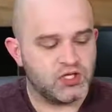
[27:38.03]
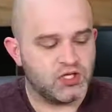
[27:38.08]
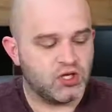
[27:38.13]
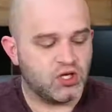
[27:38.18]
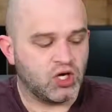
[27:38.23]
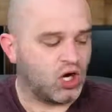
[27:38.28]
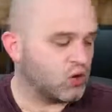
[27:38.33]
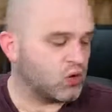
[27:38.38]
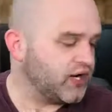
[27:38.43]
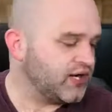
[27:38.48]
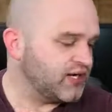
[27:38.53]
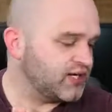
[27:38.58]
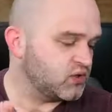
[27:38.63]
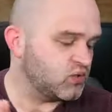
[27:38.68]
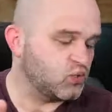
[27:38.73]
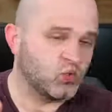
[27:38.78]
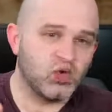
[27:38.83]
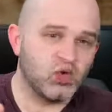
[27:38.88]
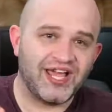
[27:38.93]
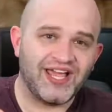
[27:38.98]
All right.
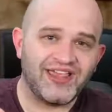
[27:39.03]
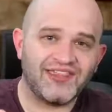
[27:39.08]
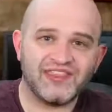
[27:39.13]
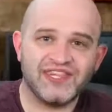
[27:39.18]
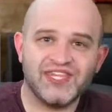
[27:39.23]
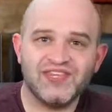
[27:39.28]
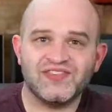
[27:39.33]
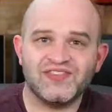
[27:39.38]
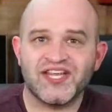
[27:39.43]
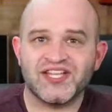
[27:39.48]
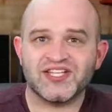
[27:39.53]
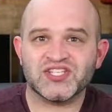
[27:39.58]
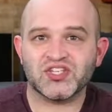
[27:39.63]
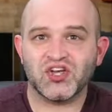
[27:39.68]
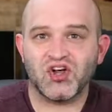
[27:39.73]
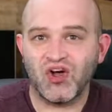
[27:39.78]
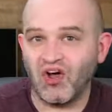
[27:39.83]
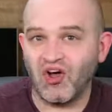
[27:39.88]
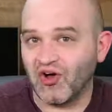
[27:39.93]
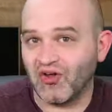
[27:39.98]
Well, I think that's
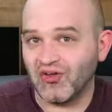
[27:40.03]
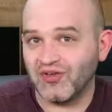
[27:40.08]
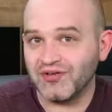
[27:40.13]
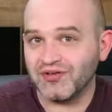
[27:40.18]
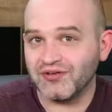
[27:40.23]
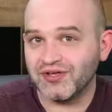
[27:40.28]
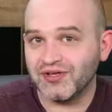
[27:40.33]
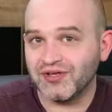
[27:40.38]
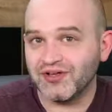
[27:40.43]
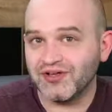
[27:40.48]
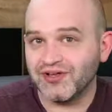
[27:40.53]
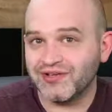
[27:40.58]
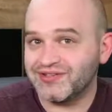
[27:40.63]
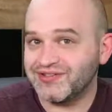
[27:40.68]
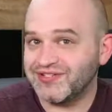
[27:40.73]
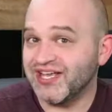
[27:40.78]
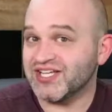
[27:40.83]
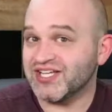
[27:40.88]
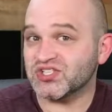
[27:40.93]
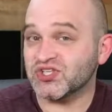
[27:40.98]
all.
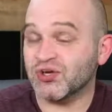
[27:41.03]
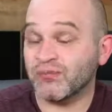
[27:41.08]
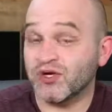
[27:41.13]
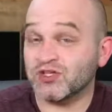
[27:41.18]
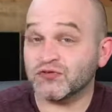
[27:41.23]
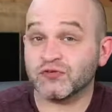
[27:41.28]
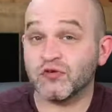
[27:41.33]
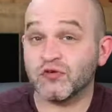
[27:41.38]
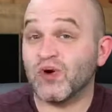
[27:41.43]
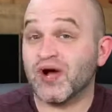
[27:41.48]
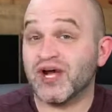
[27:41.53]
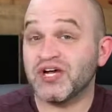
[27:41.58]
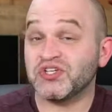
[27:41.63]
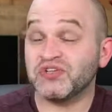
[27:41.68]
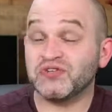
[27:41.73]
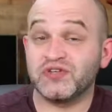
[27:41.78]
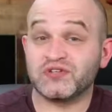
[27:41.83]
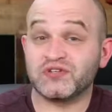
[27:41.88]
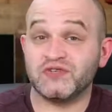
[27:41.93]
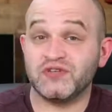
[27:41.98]
Thanks so much for watching
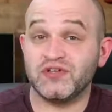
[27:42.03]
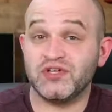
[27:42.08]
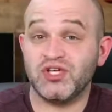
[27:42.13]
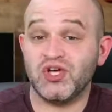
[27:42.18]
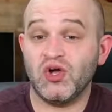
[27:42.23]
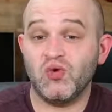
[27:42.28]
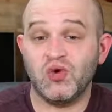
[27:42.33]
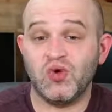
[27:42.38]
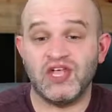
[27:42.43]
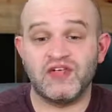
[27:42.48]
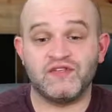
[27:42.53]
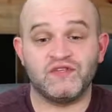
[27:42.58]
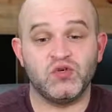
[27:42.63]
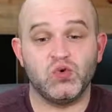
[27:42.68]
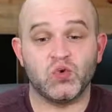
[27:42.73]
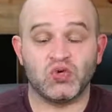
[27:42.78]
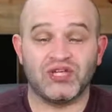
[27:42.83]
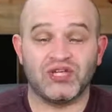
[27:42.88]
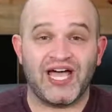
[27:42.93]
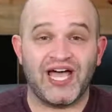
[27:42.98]
this video. If you
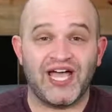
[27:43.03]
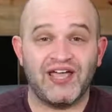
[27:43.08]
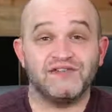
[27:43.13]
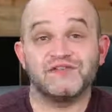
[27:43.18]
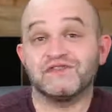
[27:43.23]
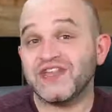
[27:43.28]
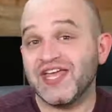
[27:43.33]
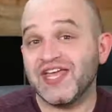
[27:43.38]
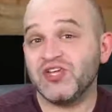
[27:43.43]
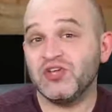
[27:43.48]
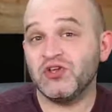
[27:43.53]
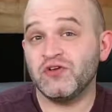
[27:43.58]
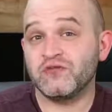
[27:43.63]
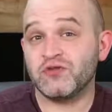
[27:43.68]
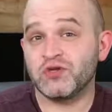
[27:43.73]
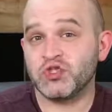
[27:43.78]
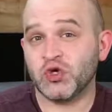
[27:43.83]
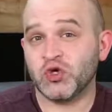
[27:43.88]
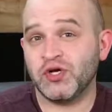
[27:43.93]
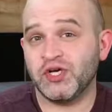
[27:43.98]
were live, thank you for
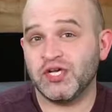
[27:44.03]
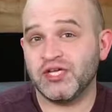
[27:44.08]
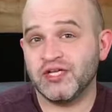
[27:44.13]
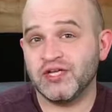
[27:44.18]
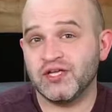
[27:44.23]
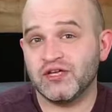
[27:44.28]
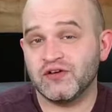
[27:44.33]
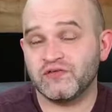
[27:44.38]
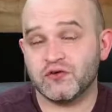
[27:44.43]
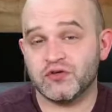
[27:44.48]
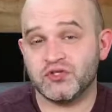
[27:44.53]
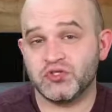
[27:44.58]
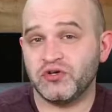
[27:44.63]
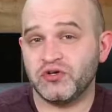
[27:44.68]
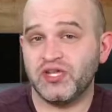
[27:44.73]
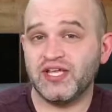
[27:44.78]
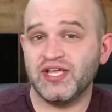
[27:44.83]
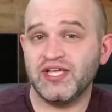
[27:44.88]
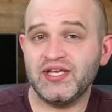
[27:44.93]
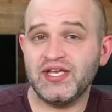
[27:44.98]

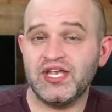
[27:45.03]
tuning in.